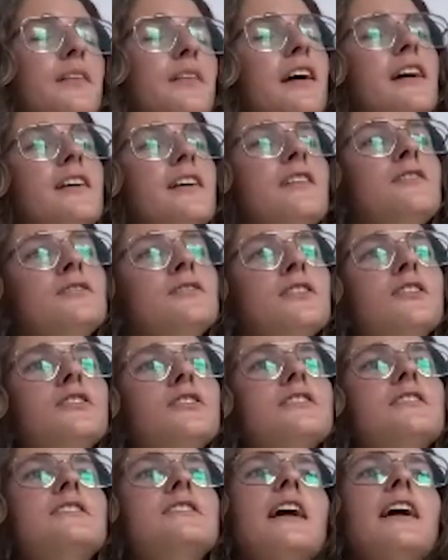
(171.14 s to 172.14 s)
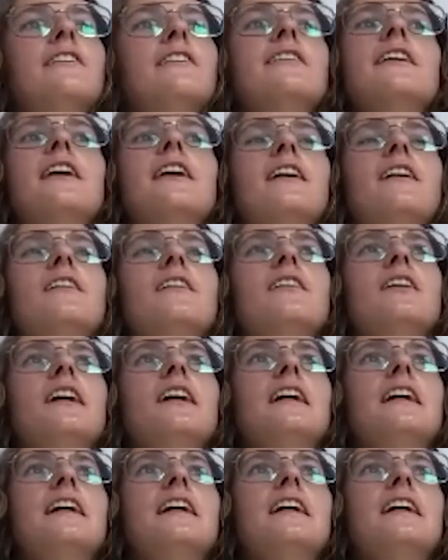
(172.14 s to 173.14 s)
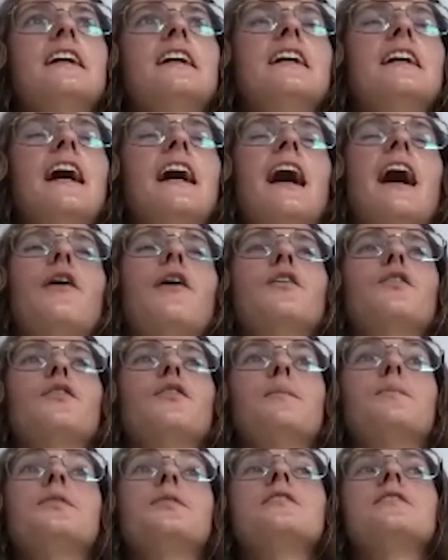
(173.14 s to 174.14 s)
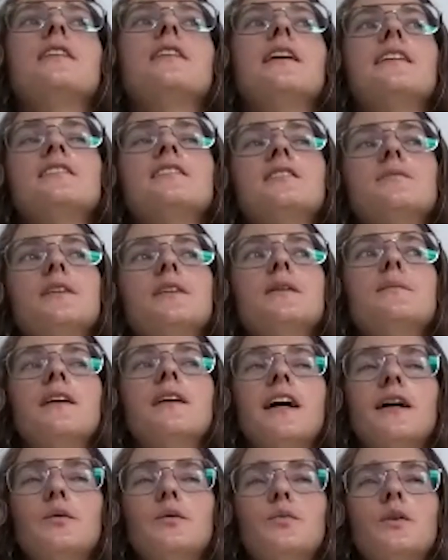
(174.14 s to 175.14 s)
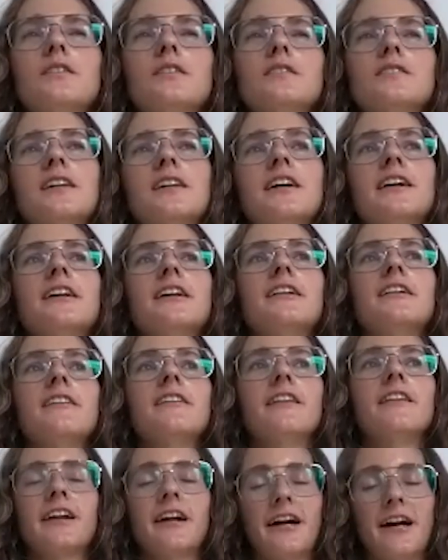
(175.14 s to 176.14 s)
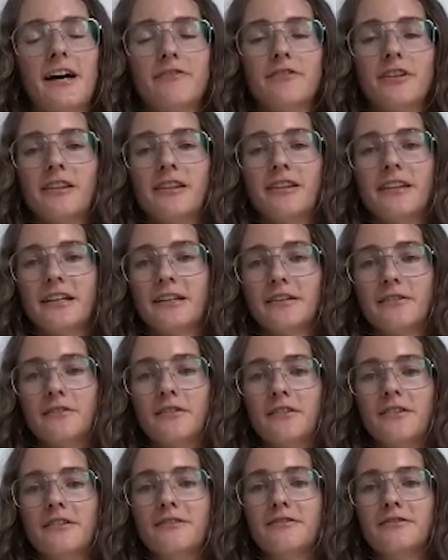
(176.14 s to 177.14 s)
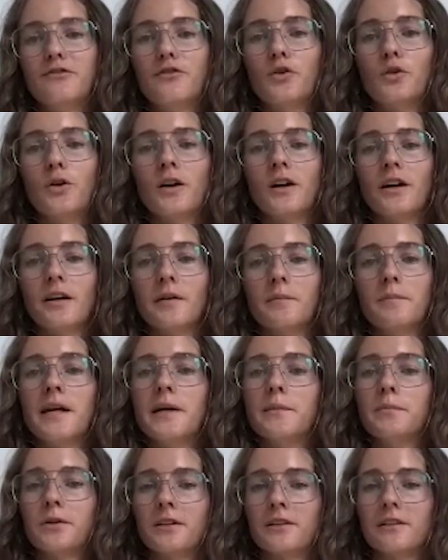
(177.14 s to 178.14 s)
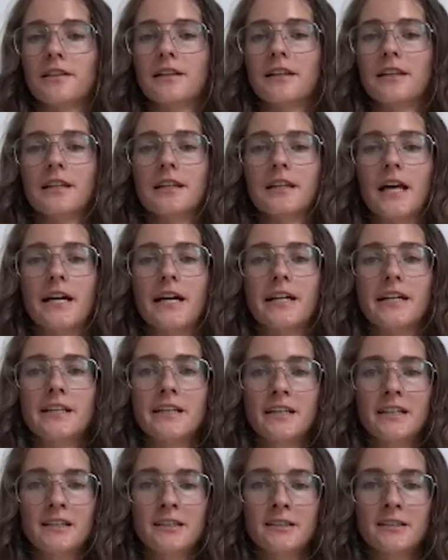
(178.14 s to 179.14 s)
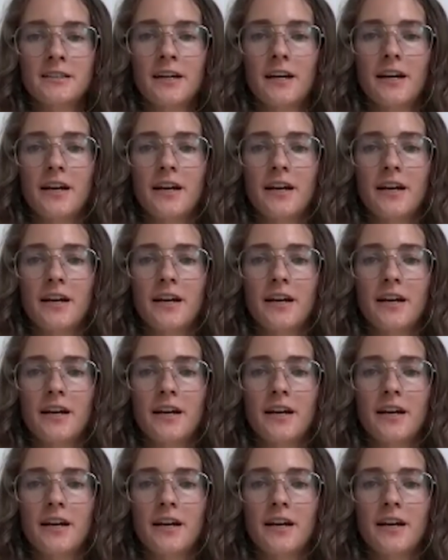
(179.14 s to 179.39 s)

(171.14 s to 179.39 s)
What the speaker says: I don't know exactly how it represents me, but I will say that I have a thing for paper lighting.